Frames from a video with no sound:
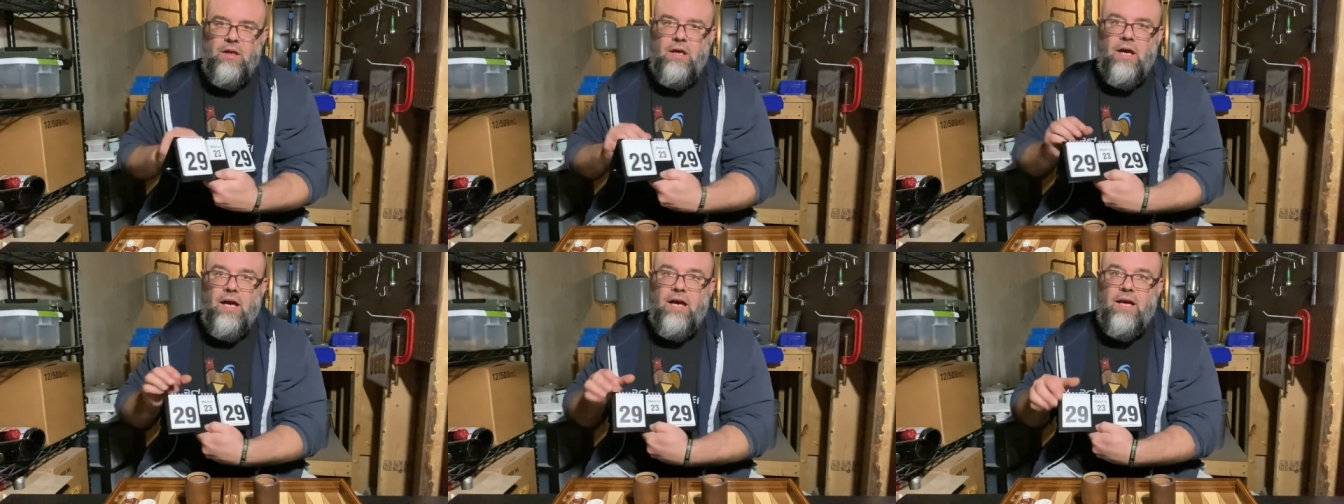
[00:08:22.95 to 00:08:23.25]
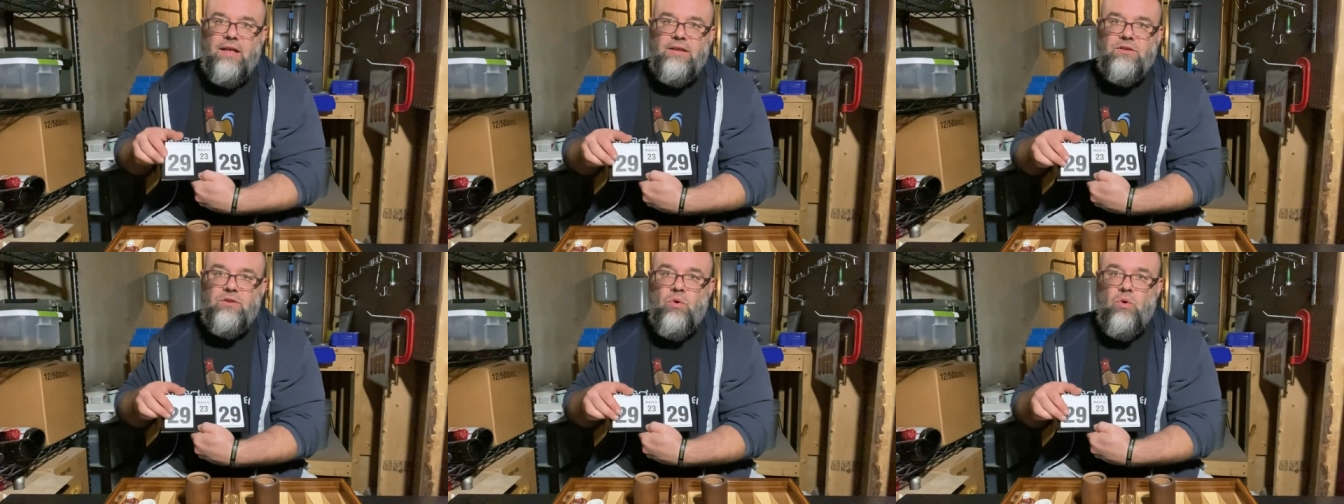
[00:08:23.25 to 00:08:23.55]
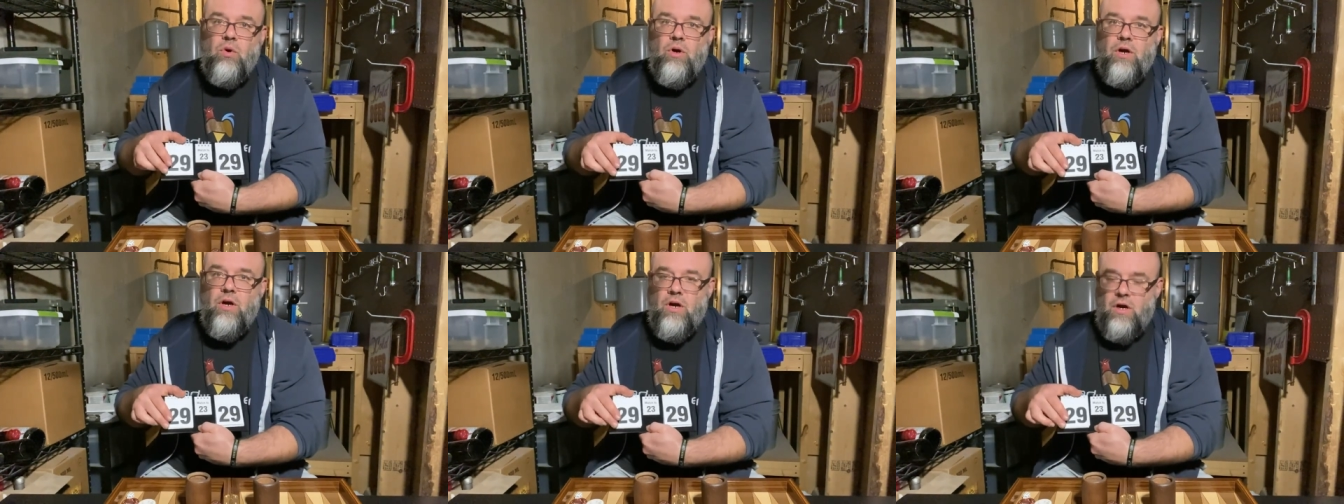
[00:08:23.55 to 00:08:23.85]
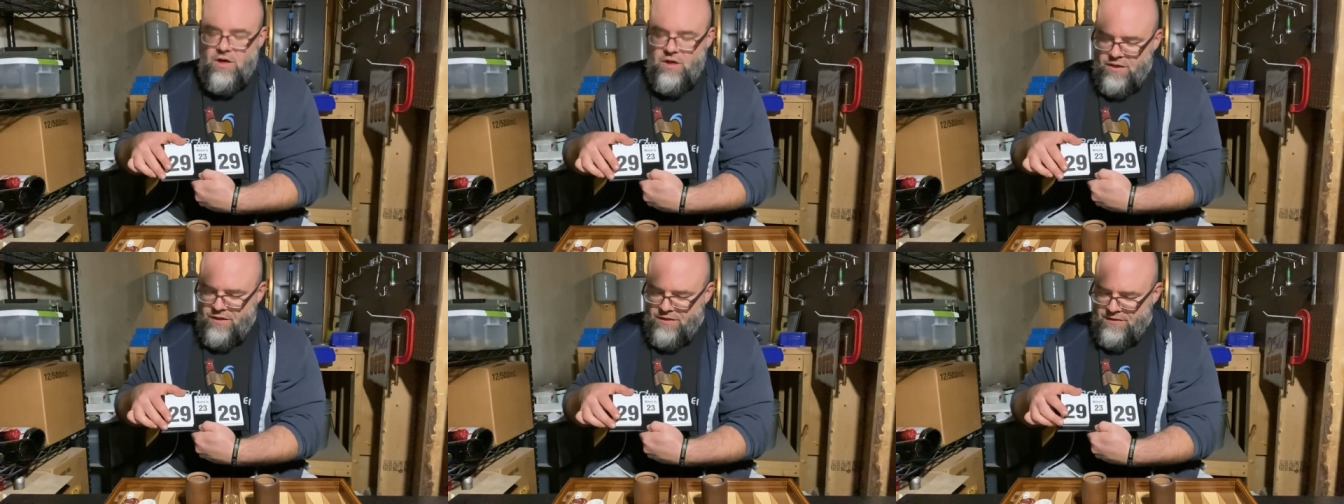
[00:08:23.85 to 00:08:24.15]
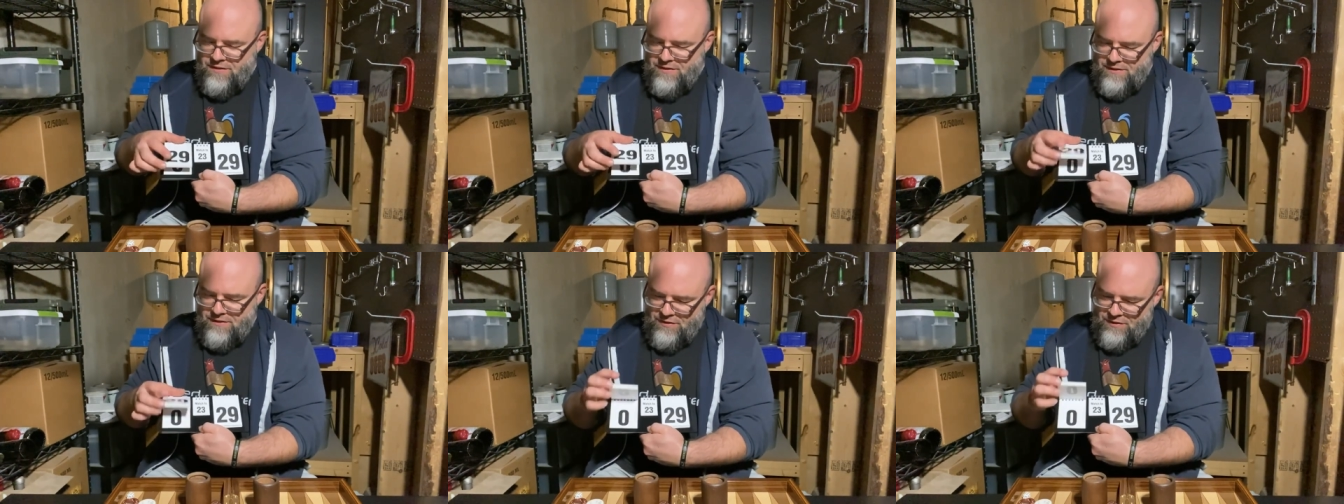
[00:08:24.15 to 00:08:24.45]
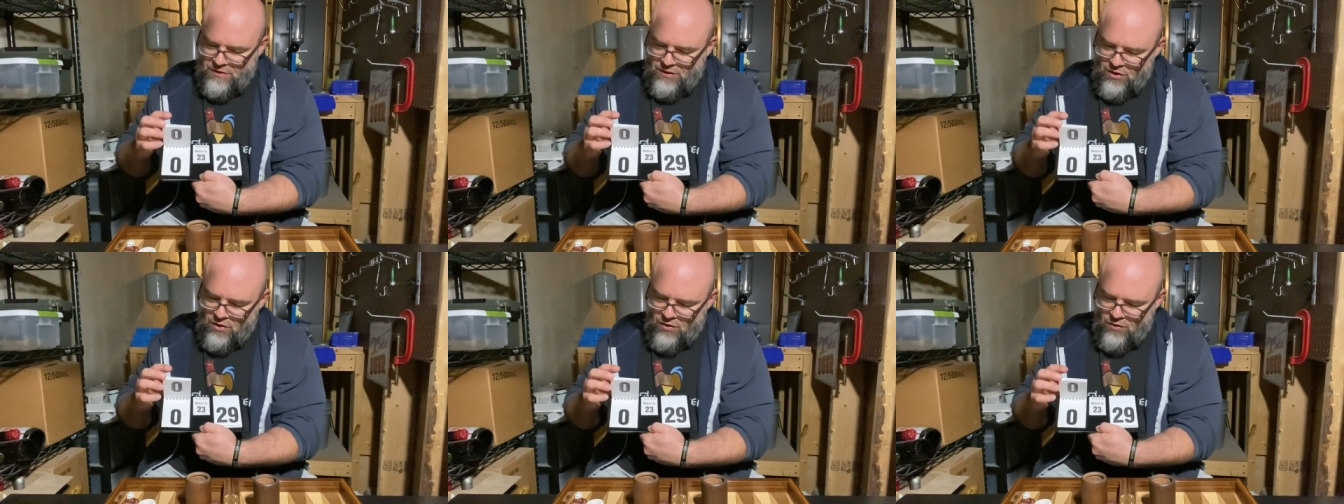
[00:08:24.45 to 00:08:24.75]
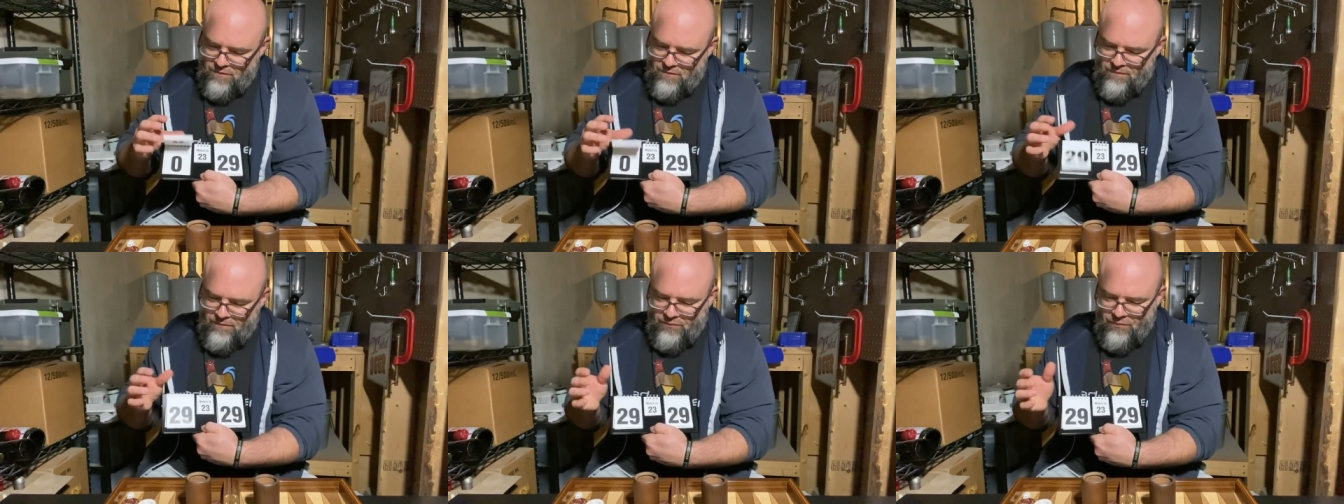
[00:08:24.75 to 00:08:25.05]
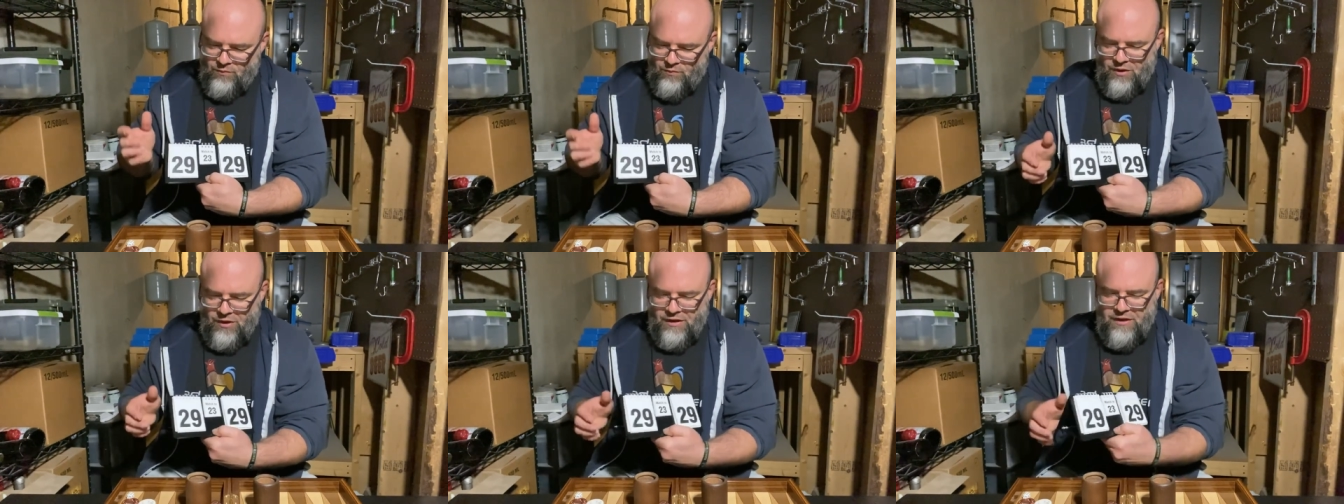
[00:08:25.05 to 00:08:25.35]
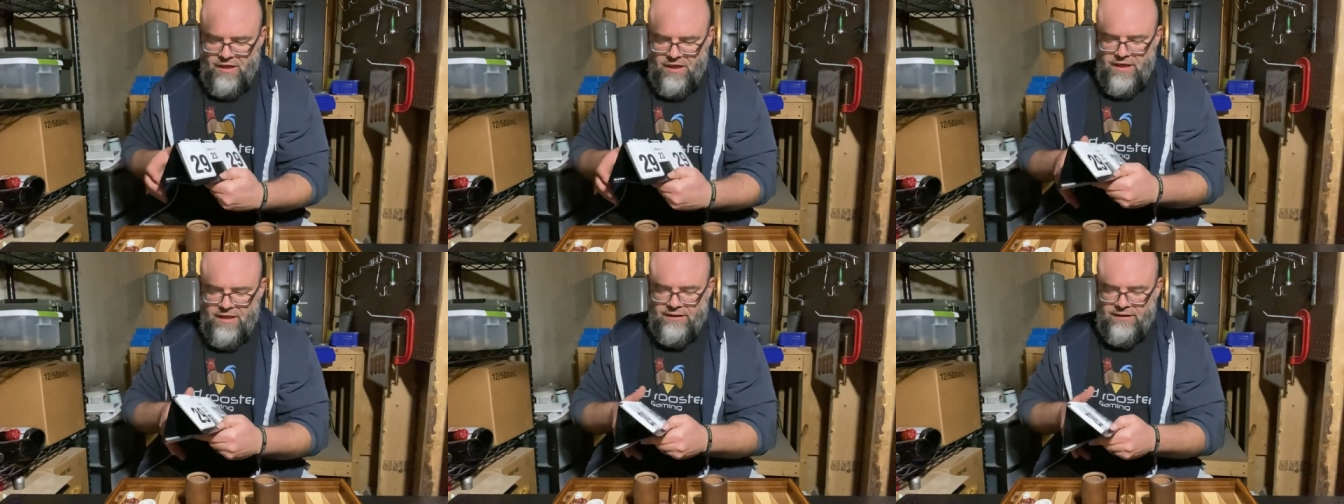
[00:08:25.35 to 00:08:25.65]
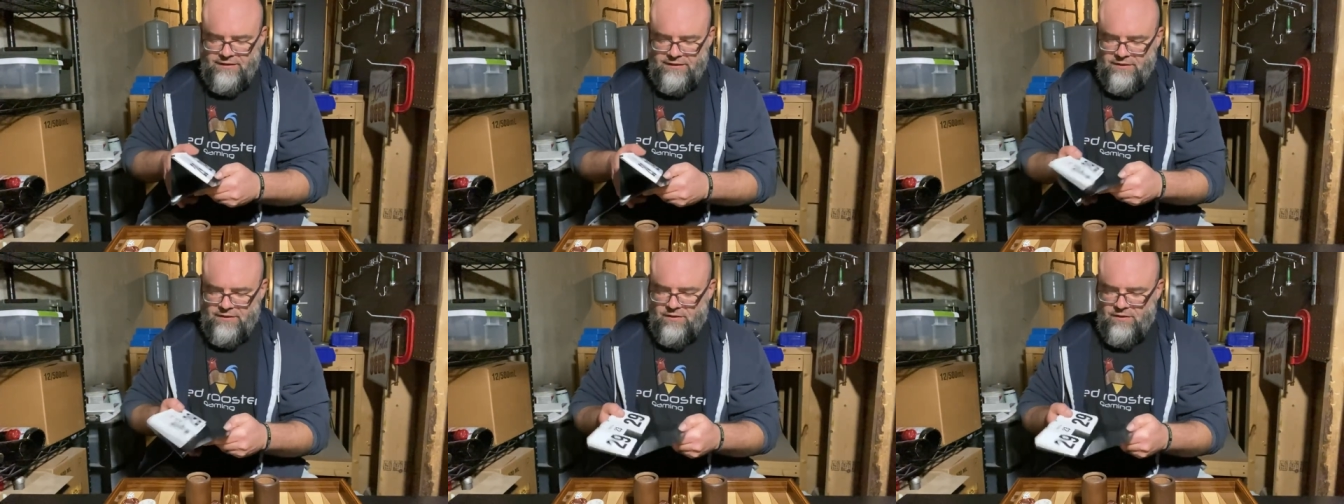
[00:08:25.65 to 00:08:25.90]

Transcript: uh, scorecards, so really nice.